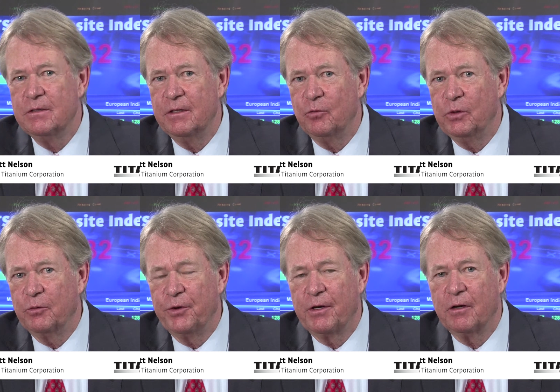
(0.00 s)
that
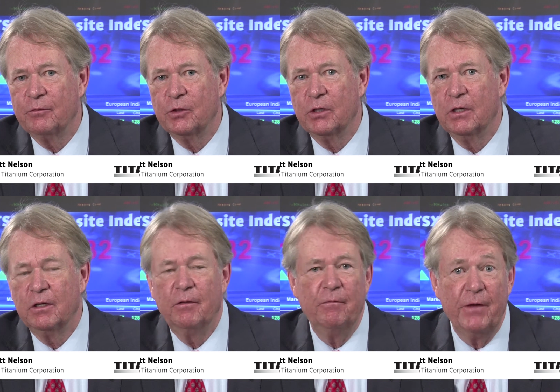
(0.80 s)
will recover
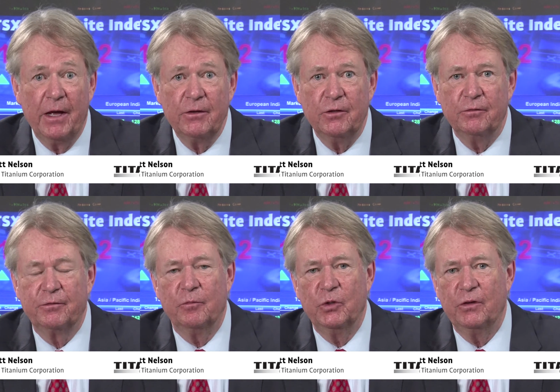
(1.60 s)
value from